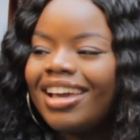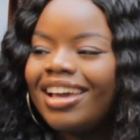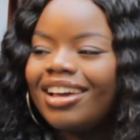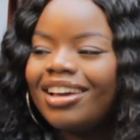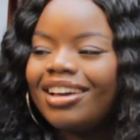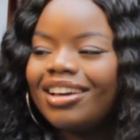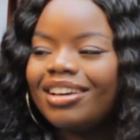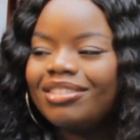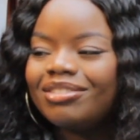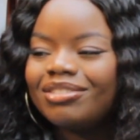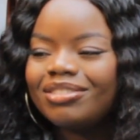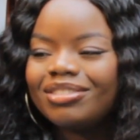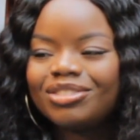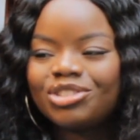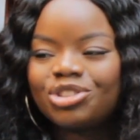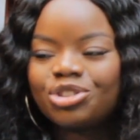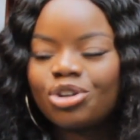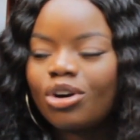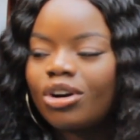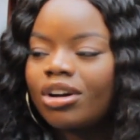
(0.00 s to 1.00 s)
yeah, and
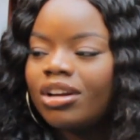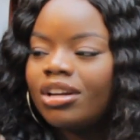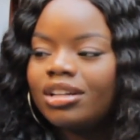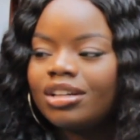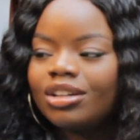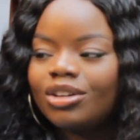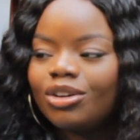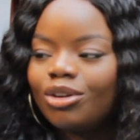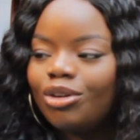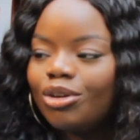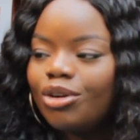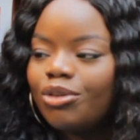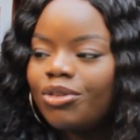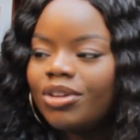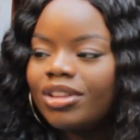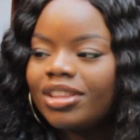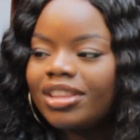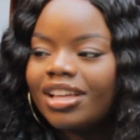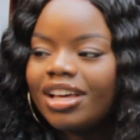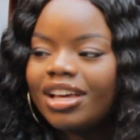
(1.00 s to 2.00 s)
chocolate not, all over
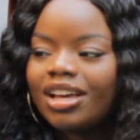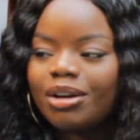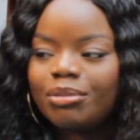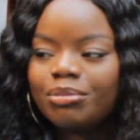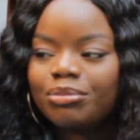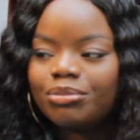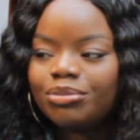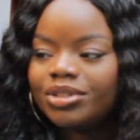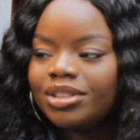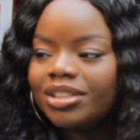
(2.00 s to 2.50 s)
not them,